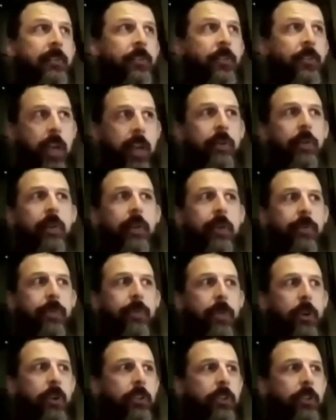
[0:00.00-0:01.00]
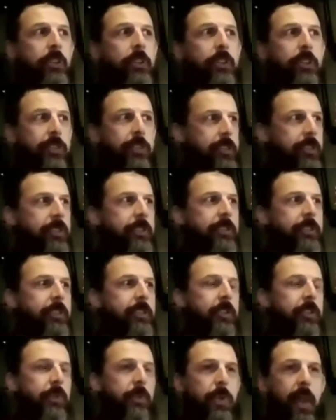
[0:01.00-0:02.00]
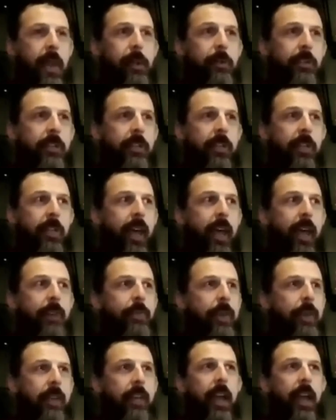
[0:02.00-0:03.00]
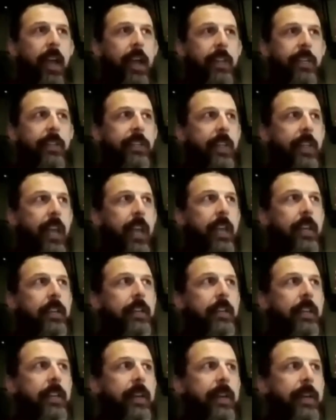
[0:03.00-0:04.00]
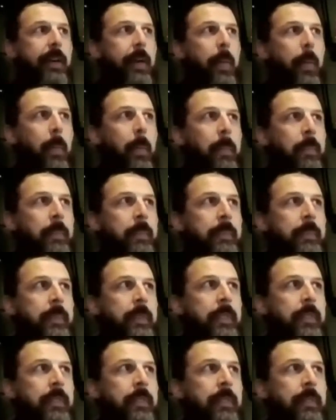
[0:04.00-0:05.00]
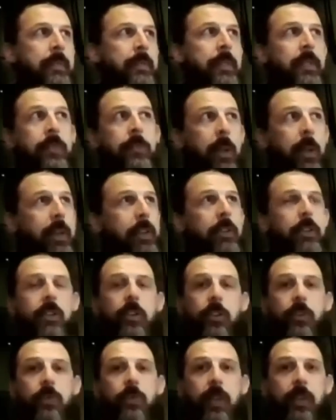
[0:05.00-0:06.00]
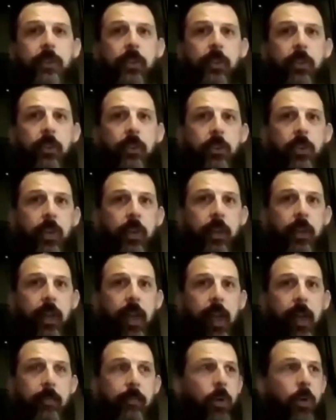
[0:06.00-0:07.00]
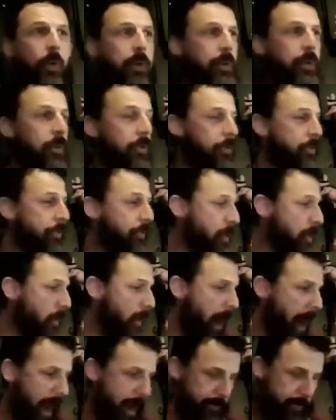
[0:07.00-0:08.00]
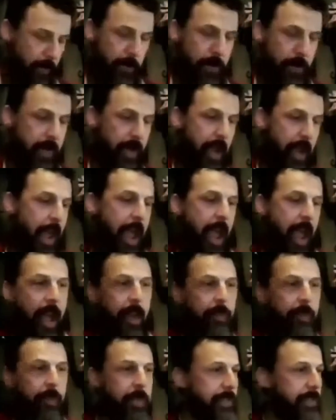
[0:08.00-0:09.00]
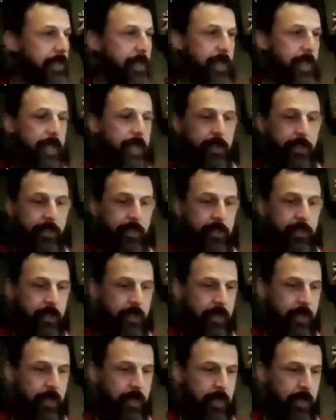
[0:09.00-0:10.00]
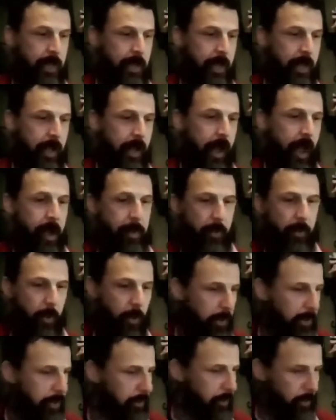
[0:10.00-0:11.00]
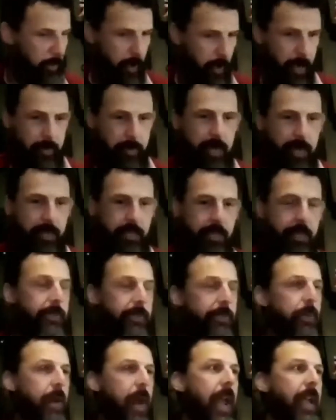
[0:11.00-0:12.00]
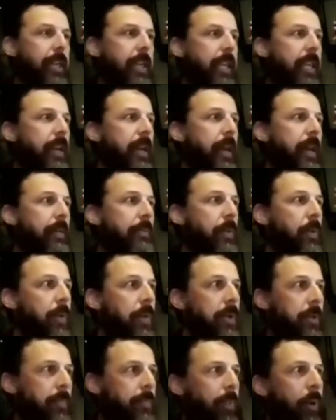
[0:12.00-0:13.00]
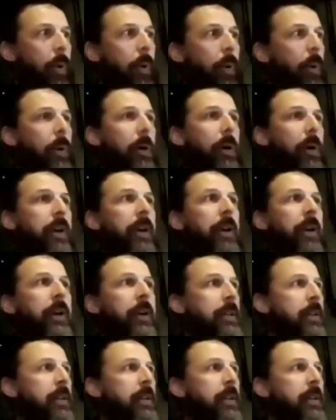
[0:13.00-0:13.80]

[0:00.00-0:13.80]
January 1st, 2011. I said, this is my New Year's resolution. I'm going to throw everything I have into this. I'm going to run myself ragged. I'm going to pour